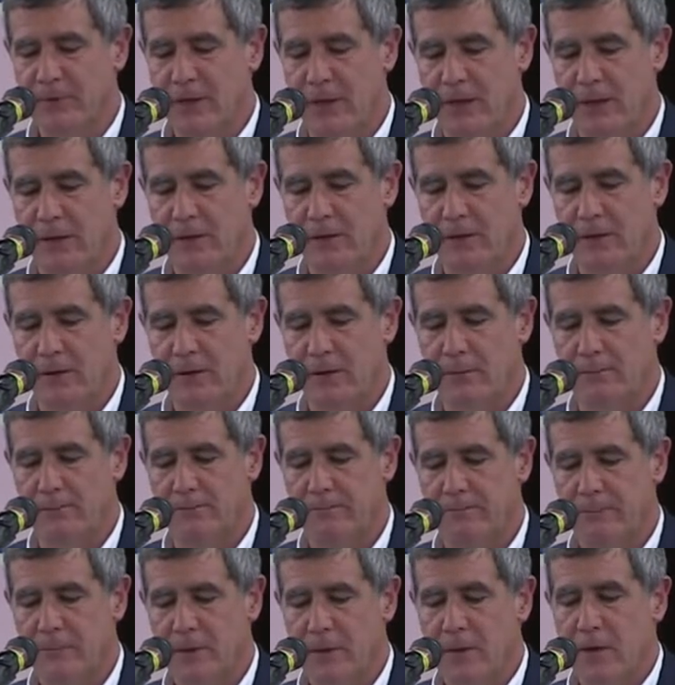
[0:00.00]
and um,
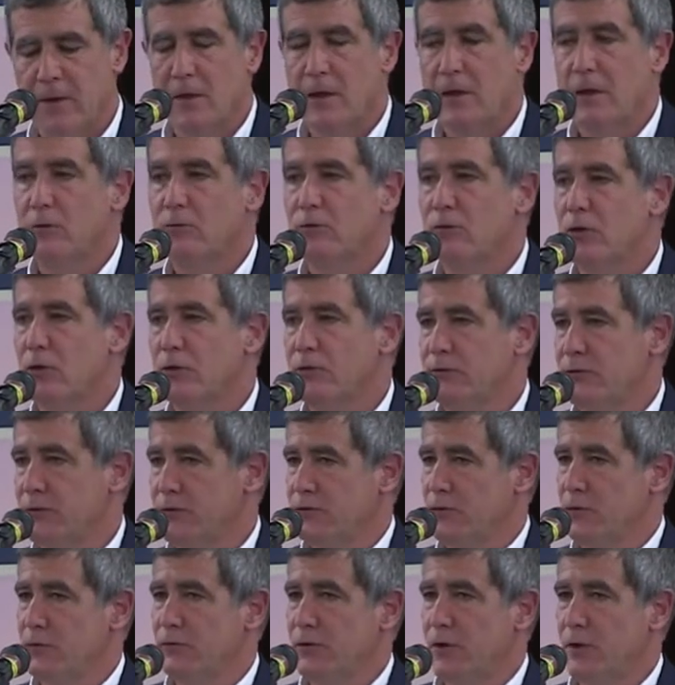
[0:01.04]
he was closely
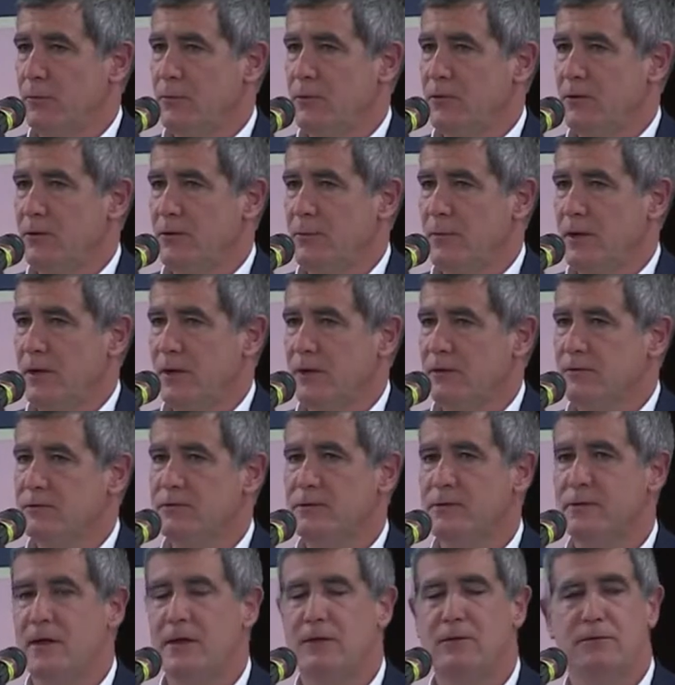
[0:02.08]
associated with the Dominicans
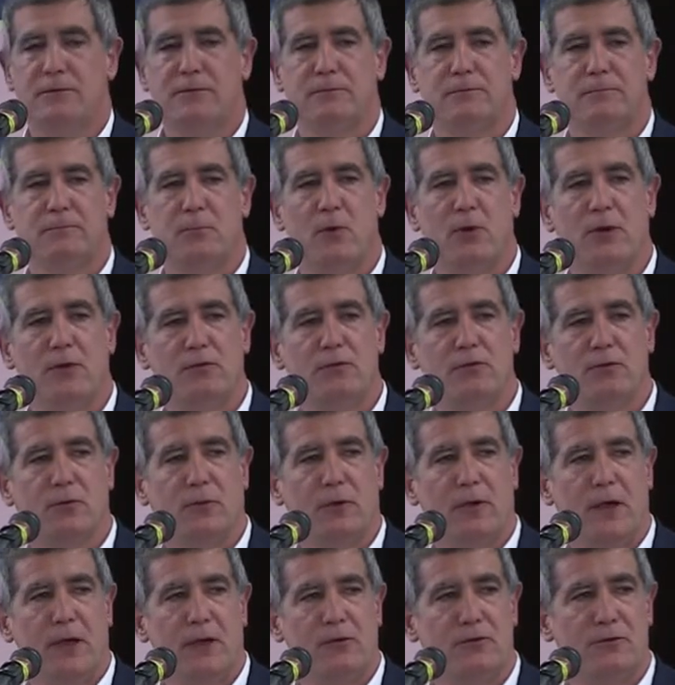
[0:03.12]
at that point. So
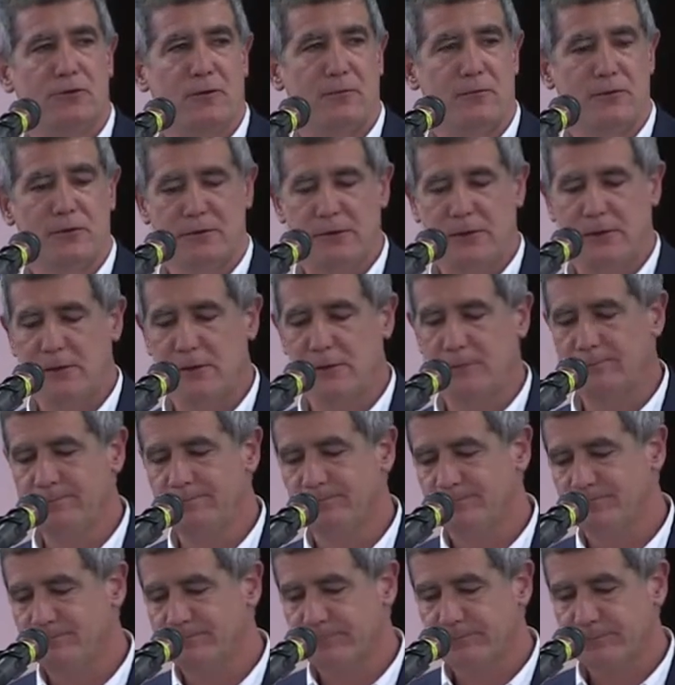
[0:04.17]
at age 17,
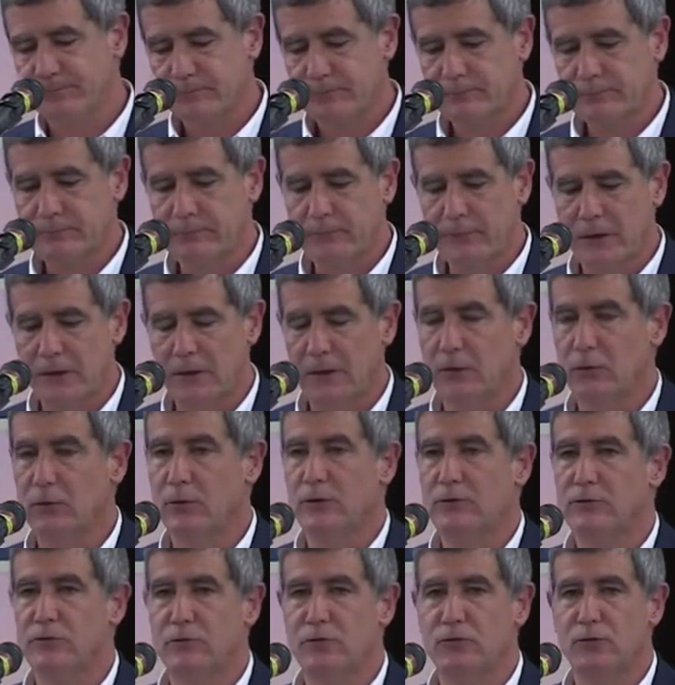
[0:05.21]
he
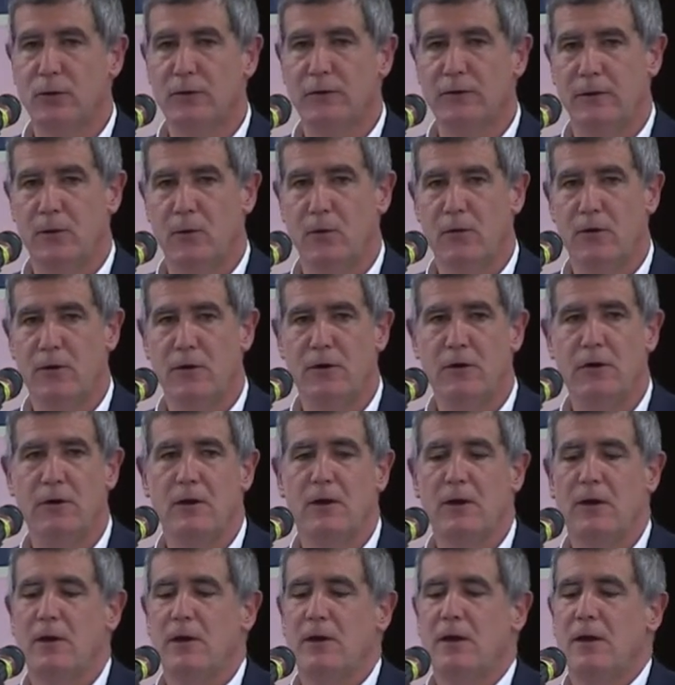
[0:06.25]
agrees to join the order,
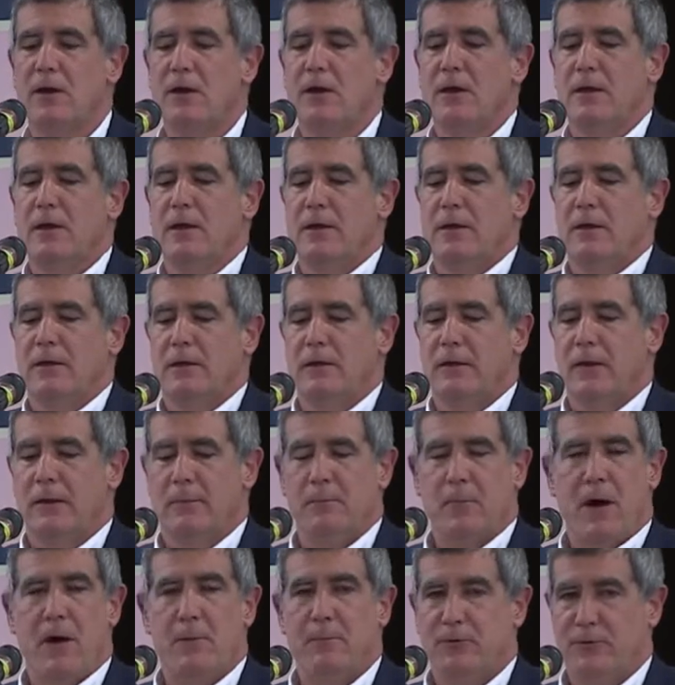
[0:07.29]
and
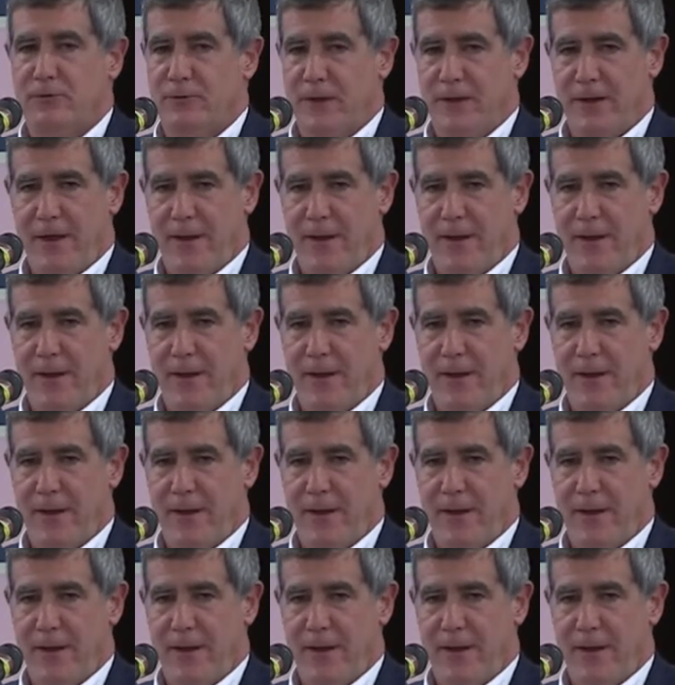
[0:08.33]
mom is not